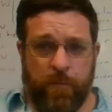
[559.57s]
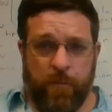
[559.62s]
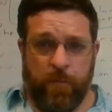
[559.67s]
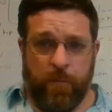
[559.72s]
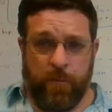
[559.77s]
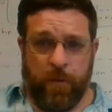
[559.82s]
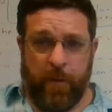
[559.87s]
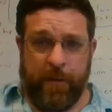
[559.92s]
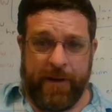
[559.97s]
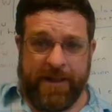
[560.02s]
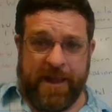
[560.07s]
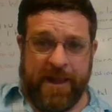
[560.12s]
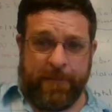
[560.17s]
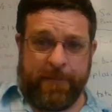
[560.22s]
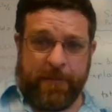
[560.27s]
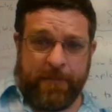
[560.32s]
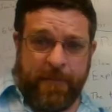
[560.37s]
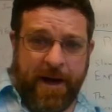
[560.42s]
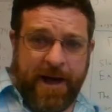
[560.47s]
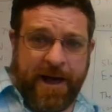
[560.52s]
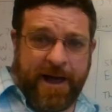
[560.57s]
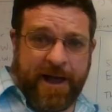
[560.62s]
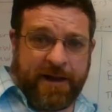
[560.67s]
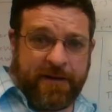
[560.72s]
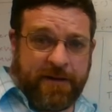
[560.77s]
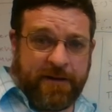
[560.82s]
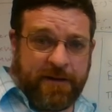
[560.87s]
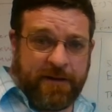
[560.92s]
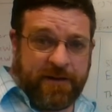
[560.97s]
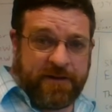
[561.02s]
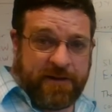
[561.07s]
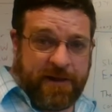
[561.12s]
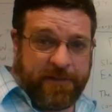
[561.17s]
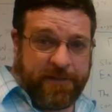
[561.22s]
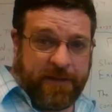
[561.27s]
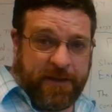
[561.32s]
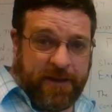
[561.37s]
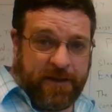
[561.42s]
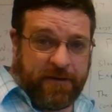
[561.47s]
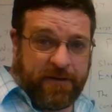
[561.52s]
what we keep in mind is
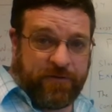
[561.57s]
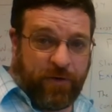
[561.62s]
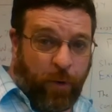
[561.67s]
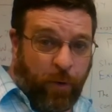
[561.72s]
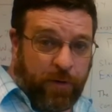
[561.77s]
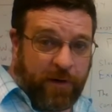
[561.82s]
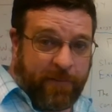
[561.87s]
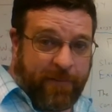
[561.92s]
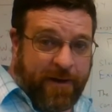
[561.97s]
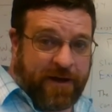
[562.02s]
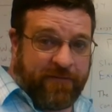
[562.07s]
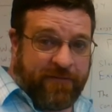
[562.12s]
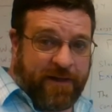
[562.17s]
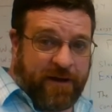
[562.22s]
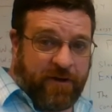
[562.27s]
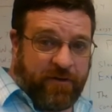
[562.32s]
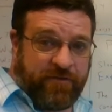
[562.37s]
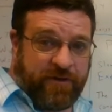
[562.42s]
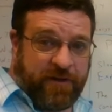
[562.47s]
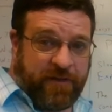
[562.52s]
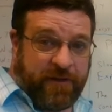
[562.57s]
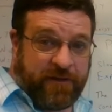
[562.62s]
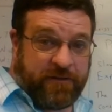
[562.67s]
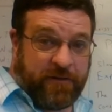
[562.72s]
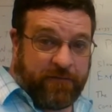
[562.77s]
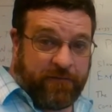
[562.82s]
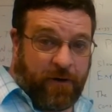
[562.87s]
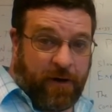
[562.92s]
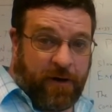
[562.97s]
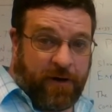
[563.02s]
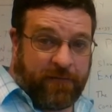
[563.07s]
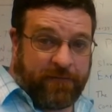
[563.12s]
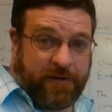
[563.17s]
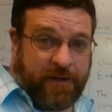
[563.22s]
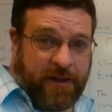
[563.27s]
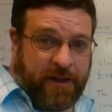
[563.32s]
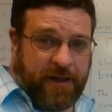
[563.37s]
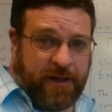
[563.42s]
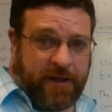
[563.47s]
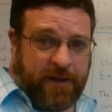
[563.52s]
that the total amount of energy that's
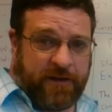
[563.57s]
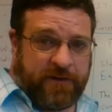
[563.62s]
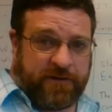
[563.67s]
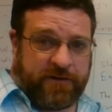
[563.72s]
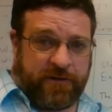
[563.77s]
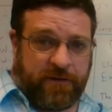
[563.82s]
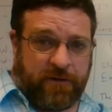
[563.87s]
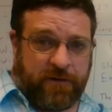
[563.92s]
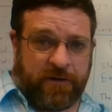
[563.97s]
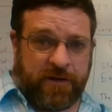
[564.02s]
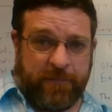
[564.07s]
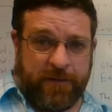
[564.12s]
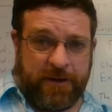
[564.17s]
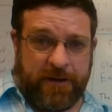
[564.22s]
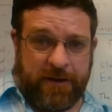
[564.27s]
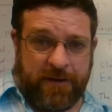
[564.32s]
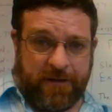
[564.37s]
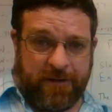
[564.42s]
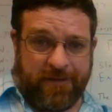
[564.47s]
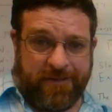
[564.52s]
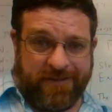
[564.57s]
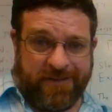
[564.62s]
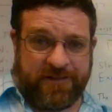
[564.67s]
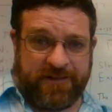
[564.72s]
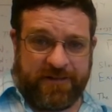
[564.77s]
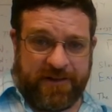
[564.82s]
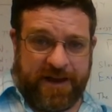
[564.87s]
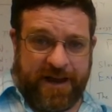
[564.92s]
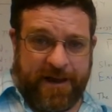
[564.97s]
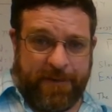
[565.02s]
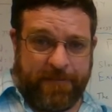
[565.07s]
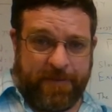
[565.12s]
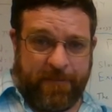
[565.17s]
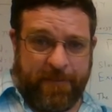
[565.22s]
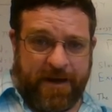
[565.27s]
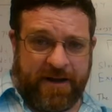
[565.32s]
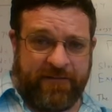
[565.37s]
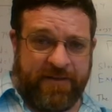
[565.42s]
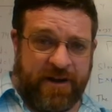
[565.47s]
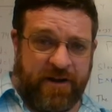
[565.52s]
involved is still going to be the same. The
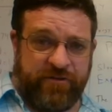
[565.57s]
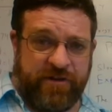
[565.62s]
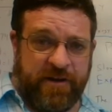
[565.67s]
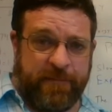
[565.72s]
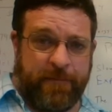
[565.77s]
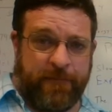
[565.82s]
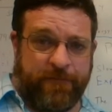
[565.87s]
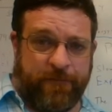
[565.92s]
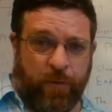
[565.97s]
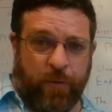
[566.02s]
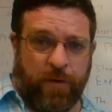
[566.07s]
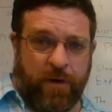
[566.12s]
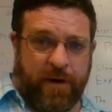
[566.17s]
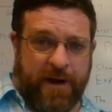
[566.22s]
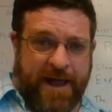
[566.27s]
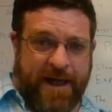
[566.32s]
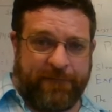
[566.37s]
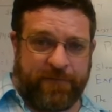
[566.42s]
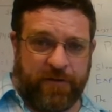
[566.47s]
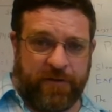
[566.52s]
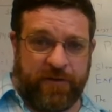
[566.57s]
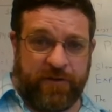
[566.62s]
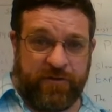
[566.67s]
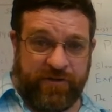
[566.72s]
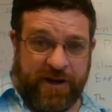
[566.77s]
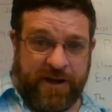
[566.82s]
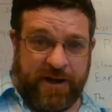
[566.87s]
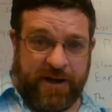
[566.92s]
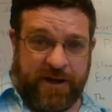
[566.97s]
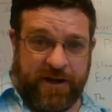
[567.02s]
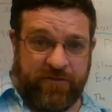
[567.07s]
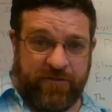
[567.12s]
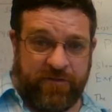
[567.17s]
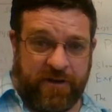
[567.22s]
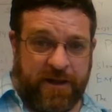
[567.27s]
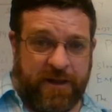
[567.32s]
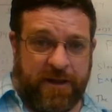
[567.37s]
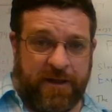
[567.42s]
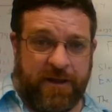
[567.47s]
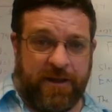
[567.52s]
amount of energy before and after the
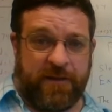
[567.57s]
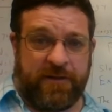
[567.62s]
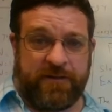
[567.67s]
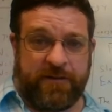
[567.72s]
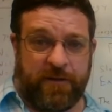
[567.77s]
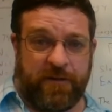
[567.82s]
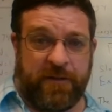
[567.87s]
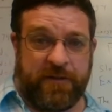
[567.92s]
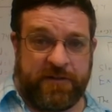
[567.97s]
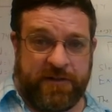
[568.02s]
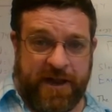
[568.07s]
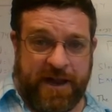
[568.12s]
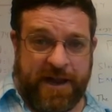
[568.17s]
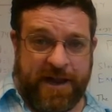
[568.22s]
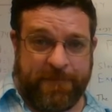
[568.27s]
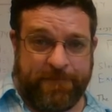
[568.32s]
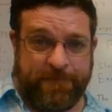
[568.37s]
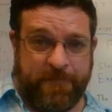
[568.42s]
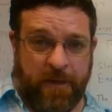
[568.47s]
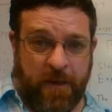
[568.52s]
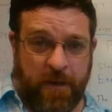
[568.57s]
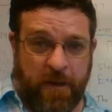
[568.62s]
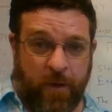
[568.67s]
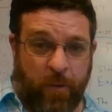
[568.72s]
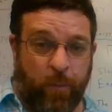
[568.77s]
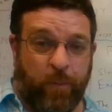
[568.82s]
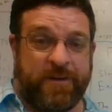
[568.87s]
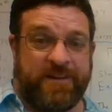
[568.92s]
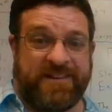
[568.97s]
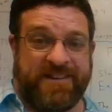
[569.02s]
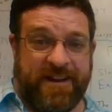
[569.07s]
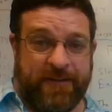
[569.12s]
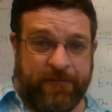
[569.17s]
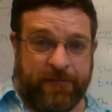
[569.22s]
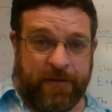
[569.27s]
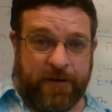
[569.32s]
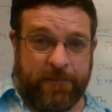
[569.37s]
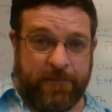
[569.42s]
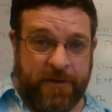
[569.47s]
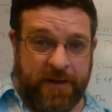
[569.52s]
change is still the same. What's
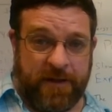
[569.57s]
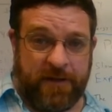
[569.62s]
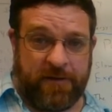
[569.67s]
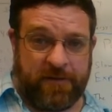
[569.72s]
different is